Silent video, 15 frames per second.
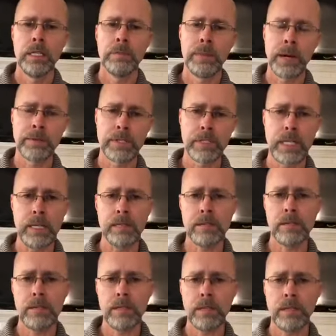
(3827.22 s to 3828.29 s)
the Bible
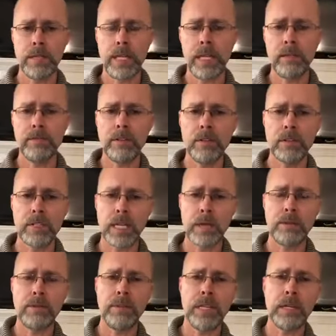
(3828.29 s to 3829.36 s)
says that if you're
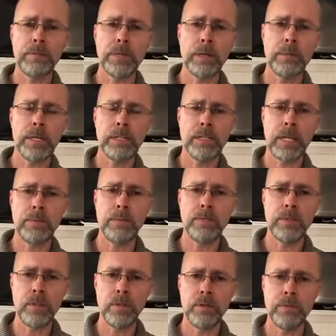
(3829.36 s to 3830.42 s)
ashamed of Him, He'll be ashamed of
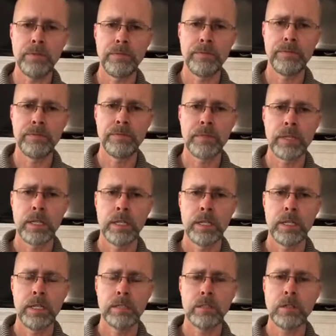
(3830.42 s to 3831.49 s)
you.
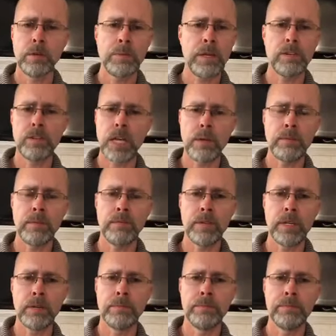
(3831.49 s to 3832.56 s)
So don't be ashamed of
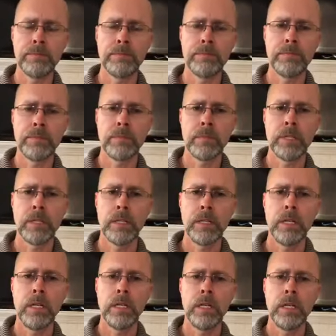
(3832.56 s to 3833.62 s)
Him
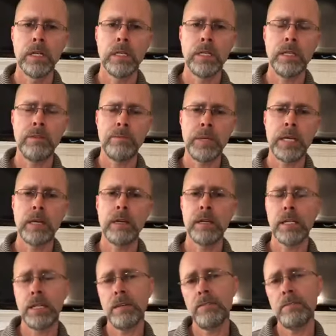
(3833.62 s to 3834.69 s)
give me a
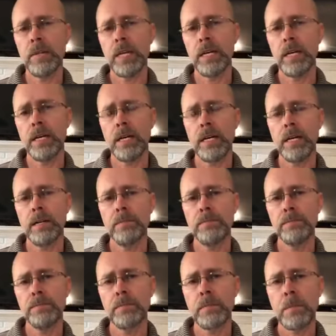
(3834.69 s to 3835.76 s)
give me a um,
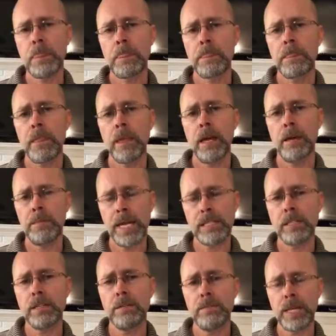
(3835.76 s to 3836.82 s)
a
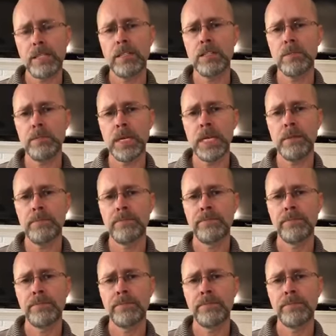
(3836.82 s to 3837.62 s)
message message me,